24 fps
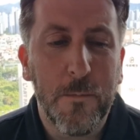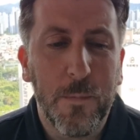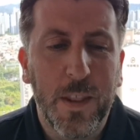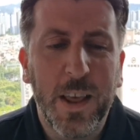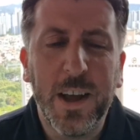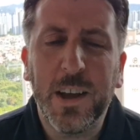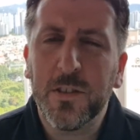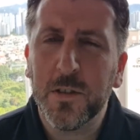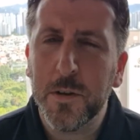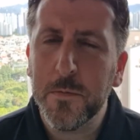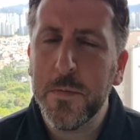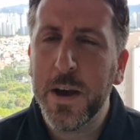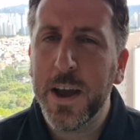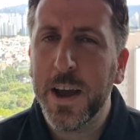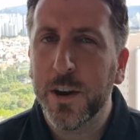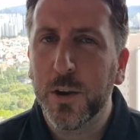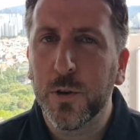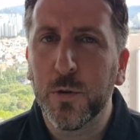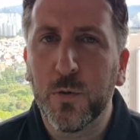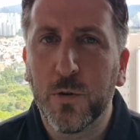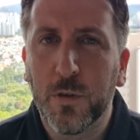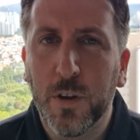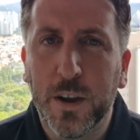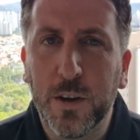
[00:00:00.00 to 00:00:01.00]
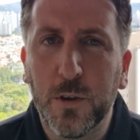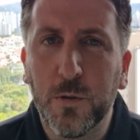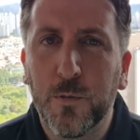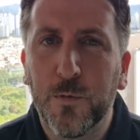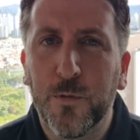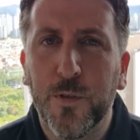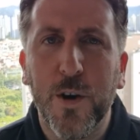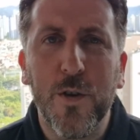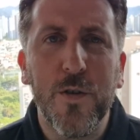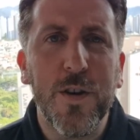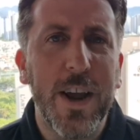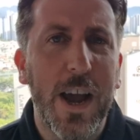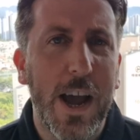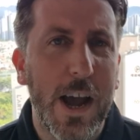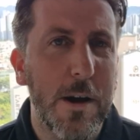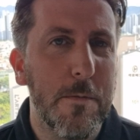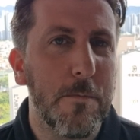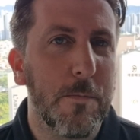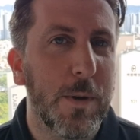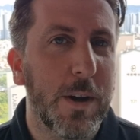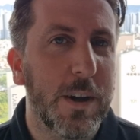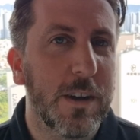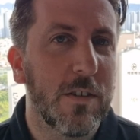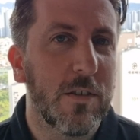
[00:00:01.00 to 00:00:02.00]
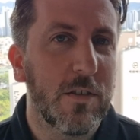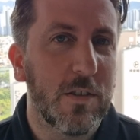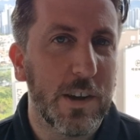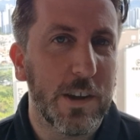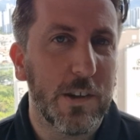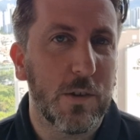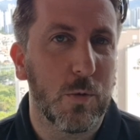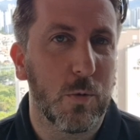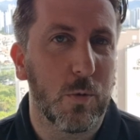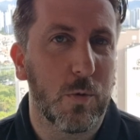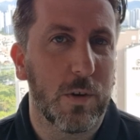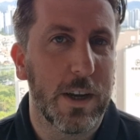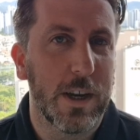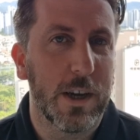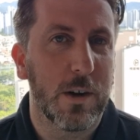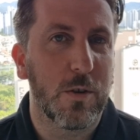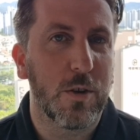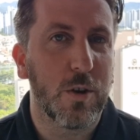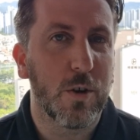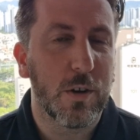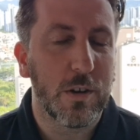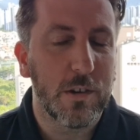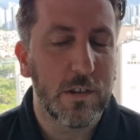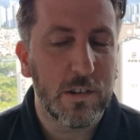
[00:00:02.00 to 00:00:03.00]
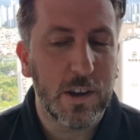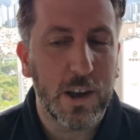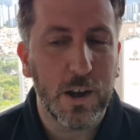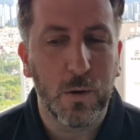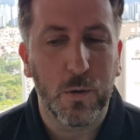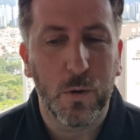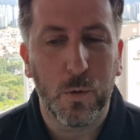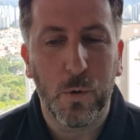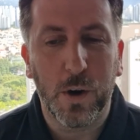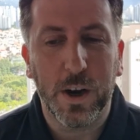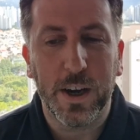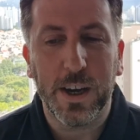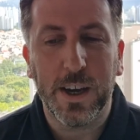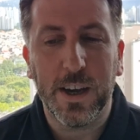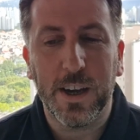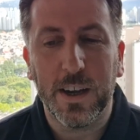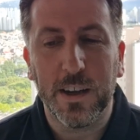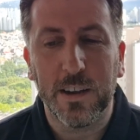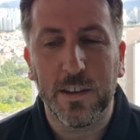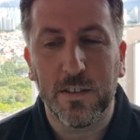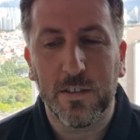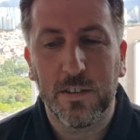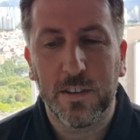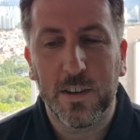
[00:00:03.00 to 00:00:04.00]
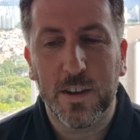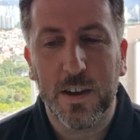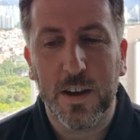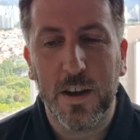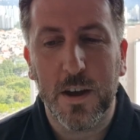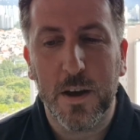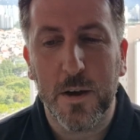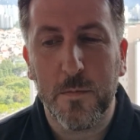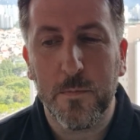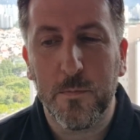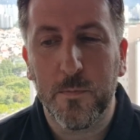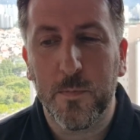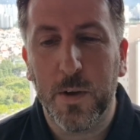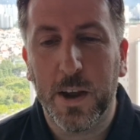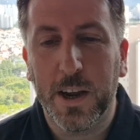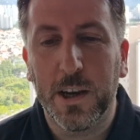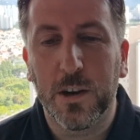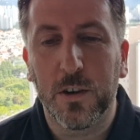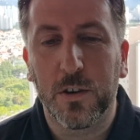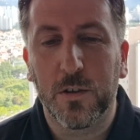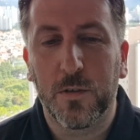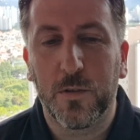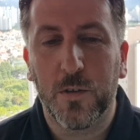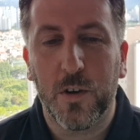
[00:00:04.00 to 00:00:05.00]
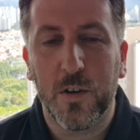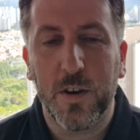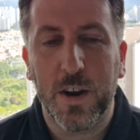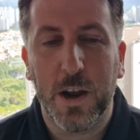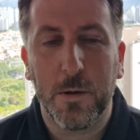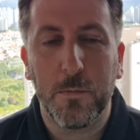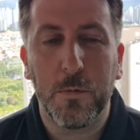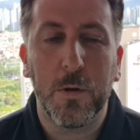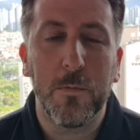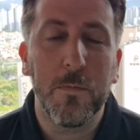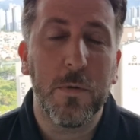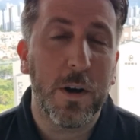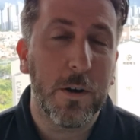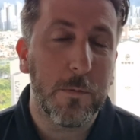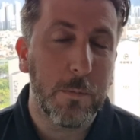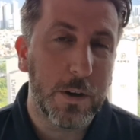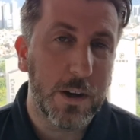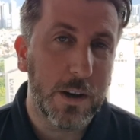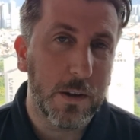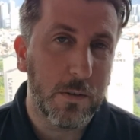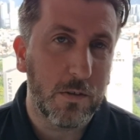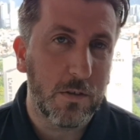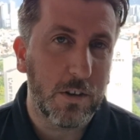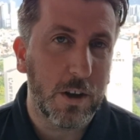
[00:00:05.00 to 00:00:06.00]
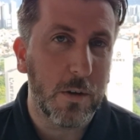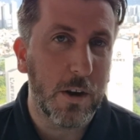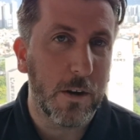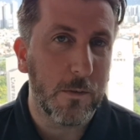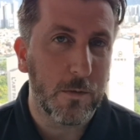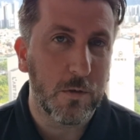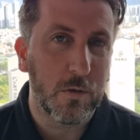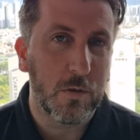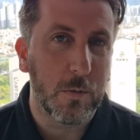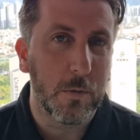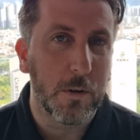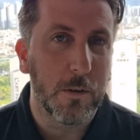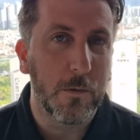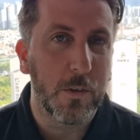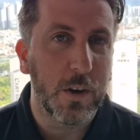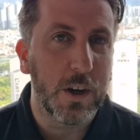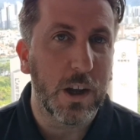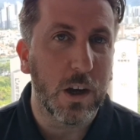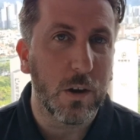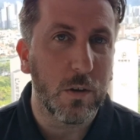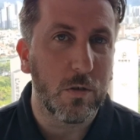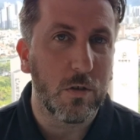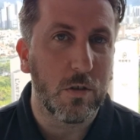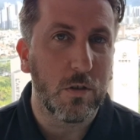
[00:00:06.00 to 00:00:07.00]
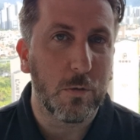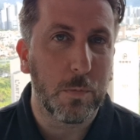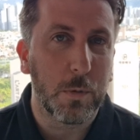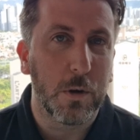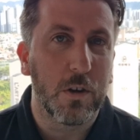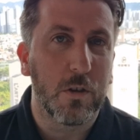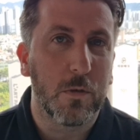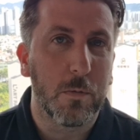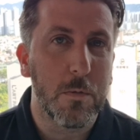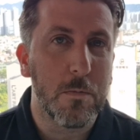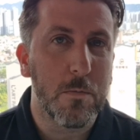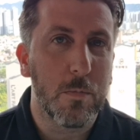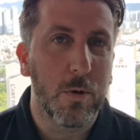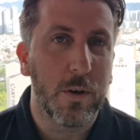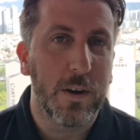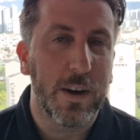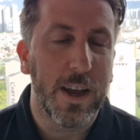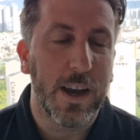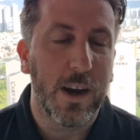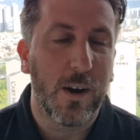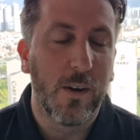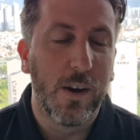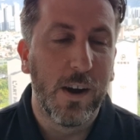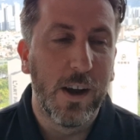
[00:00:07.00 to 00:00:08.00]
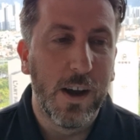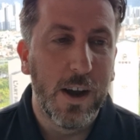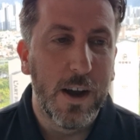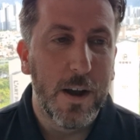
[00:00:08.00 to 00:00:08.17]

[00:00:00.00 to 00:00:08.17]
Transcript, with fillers: There's a man who's he's very happy and settled now. You can tell the way he is. Um, he looks very happy. You might have been able to tell that from some of the videos that Spurs have been putting out.